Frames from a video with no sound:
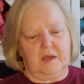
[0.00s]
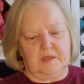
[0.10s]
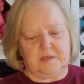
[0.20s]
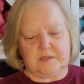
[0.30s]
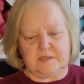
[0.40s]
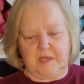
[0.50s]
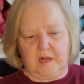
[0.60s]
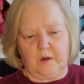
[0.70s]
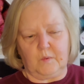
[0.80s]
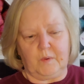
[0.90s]

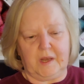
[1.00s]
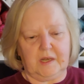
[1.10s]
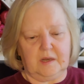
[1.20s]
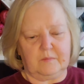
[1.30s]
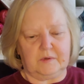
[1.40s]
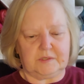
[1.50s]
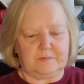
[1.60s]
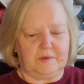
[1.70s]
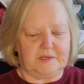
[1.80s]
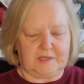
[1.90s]
Selwyn, what did
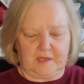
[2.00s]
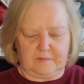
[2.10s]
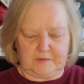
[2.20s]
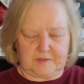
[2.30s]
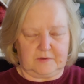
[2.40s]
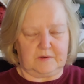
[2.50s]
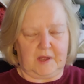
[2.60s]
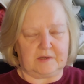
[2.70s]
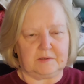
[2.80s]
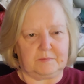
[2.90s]
we say it was called?
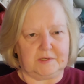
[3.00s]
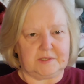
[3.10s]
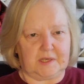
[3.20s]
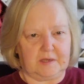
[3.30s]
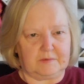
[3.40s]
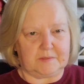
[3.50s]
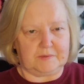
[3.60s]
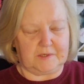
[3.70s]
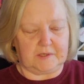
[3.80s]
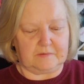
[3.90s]
How did we say it was
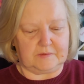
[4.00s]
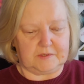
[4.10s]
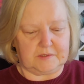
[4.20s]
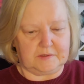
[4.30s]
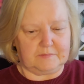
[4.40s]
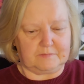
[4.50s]
pronounced?